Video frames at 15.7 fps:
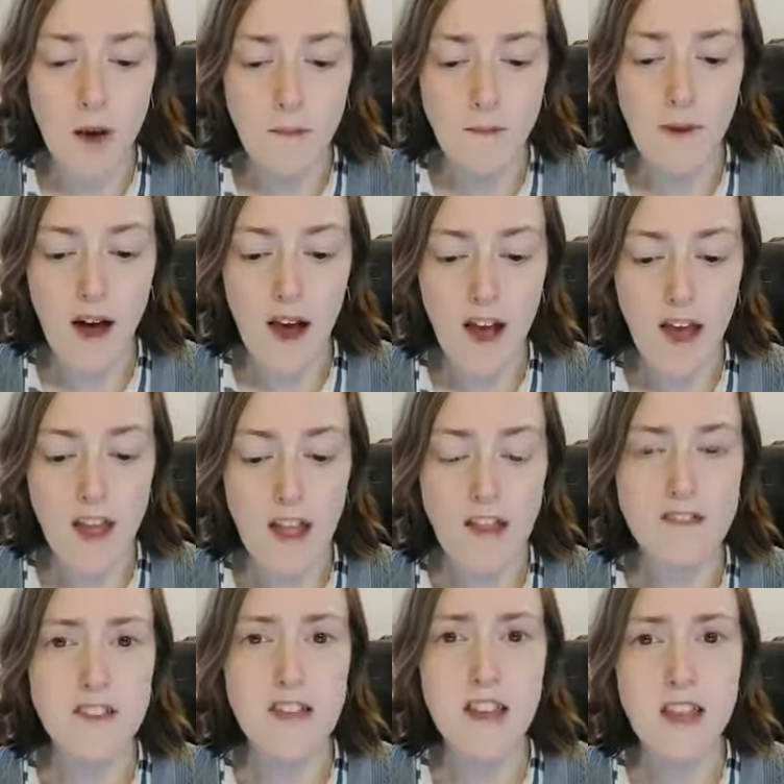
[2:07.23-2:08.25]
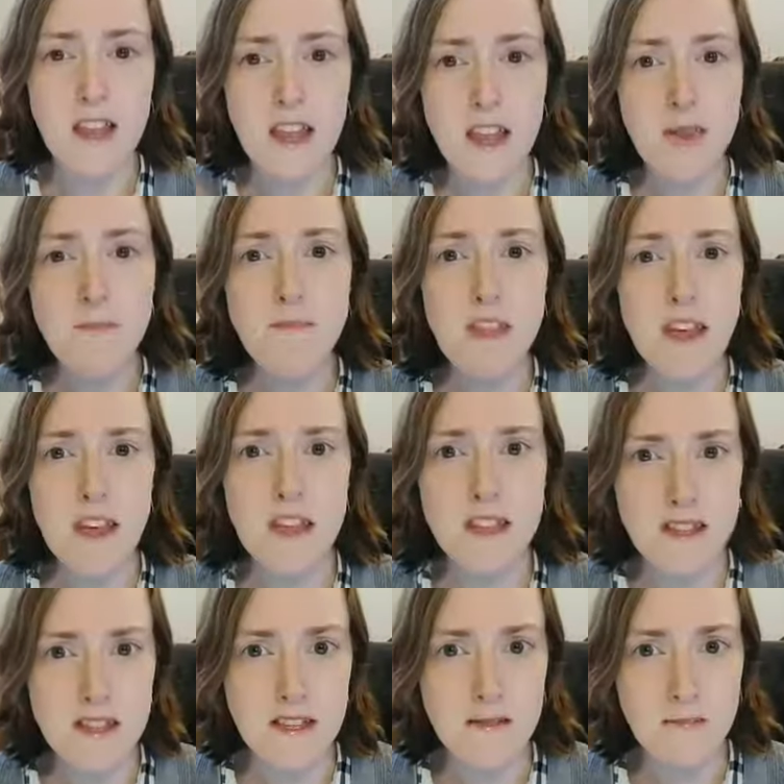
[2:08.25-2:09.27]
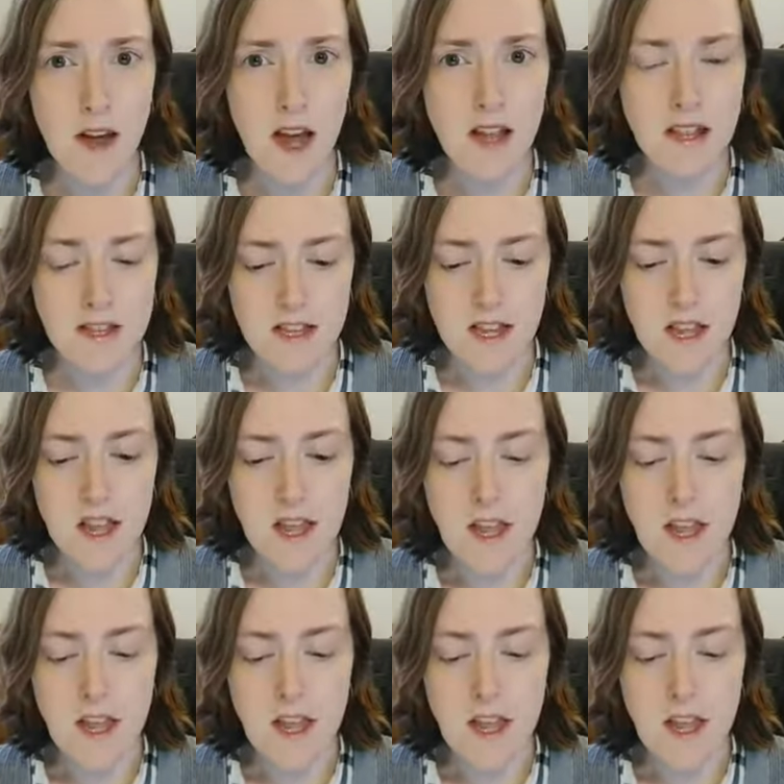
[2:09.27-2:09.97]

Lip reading: But keep the end in mind.